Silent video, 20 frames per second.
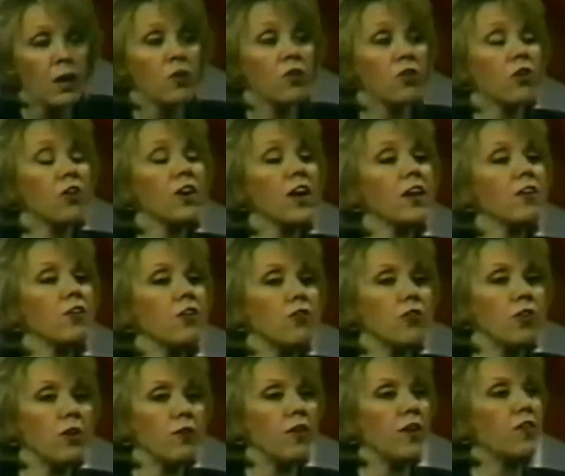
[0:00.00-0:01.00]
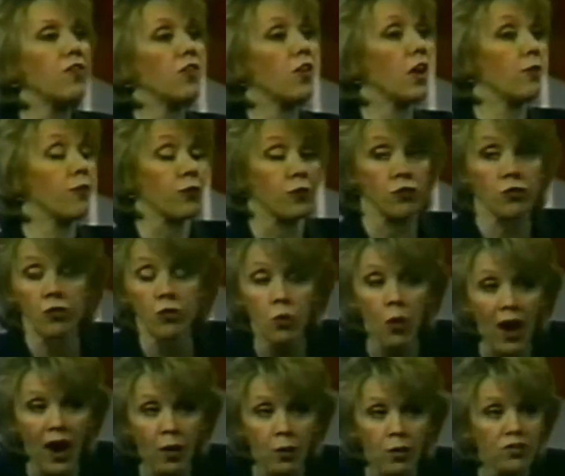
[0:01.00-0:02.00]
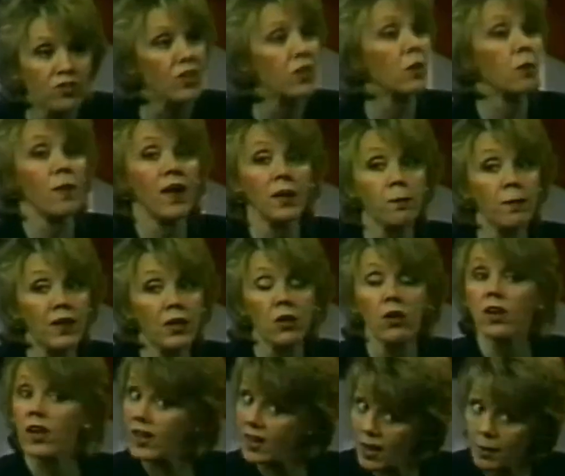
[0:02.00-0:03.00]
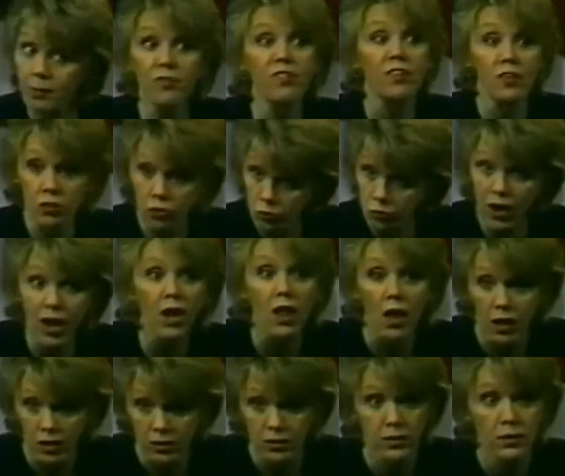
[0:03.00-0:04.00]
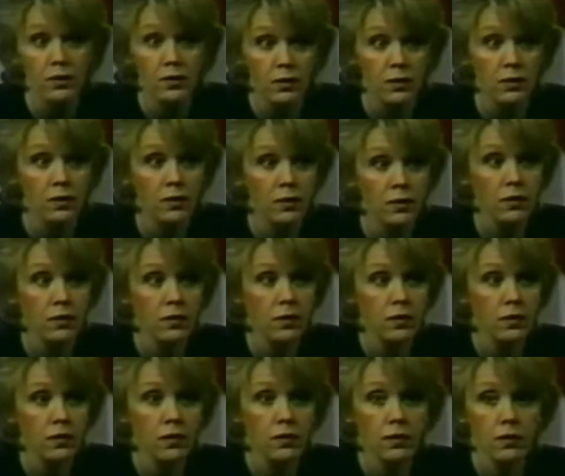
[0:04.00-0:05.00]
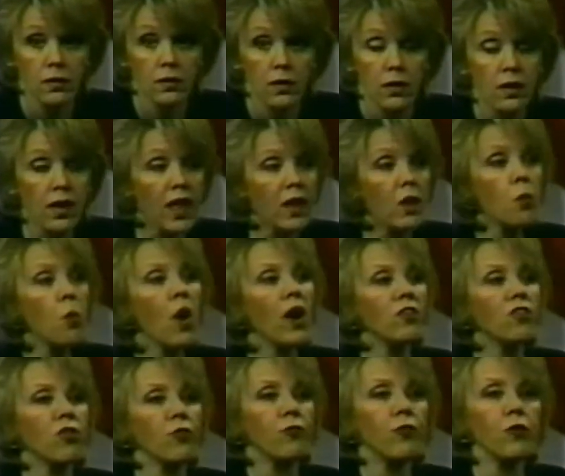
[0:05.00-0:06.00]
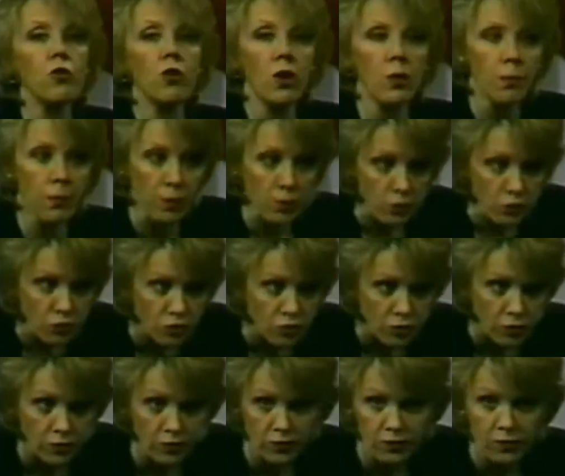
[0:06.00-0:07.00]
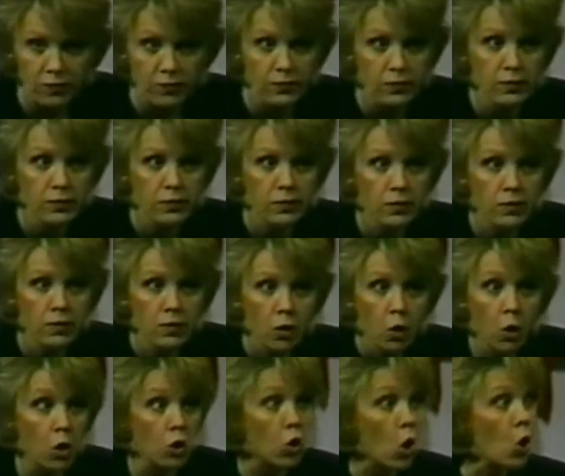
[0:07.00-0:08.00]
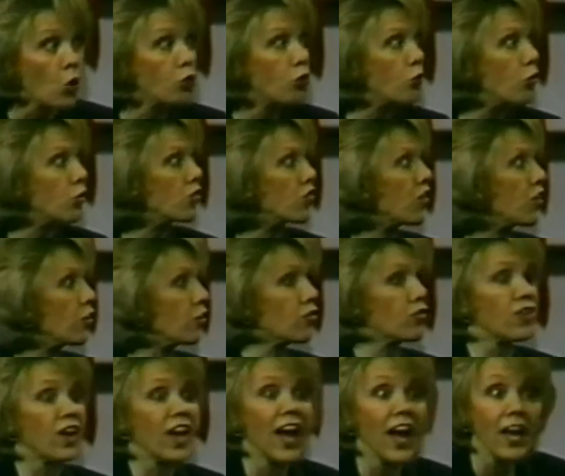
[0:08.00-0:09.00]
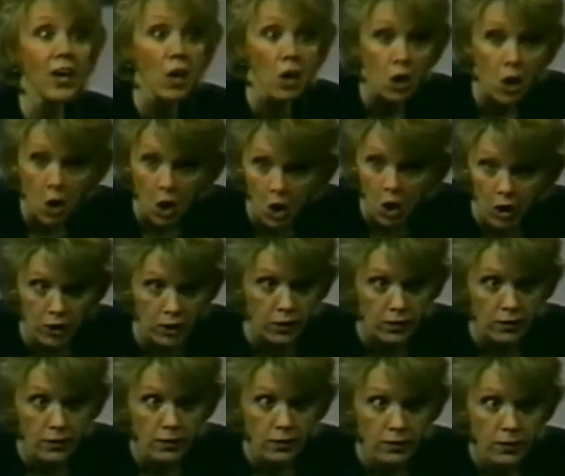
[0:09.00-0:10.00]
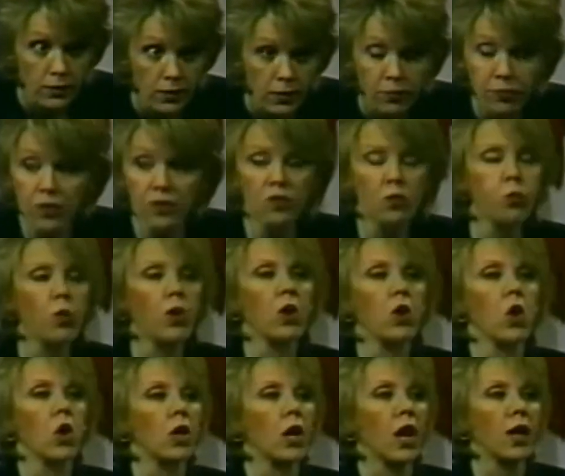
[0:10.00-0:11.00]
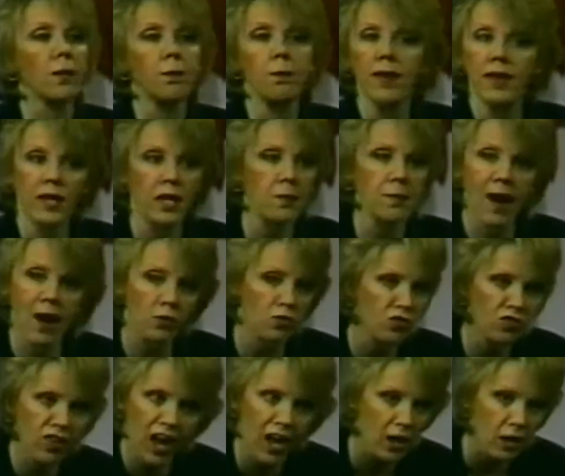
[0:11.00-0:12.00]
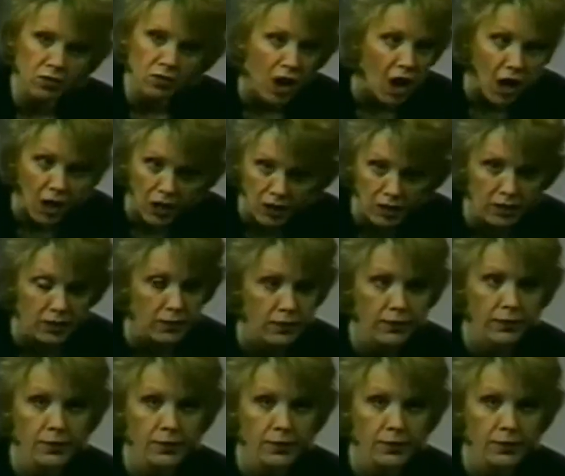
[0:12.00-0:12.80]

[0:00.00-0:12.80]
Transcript: Turn on your TV tonight for two hours and it'll make me look like I'm Cinderella. Let them watch a few commercials or go through the Sears catalog. This will look like Mickey Mouse Donald Duck.